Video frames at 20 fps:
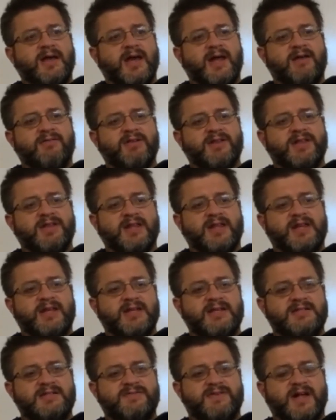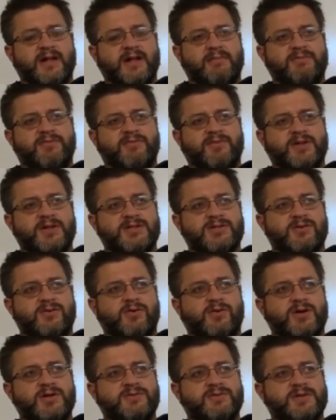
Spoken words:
everything that he's developed for this course,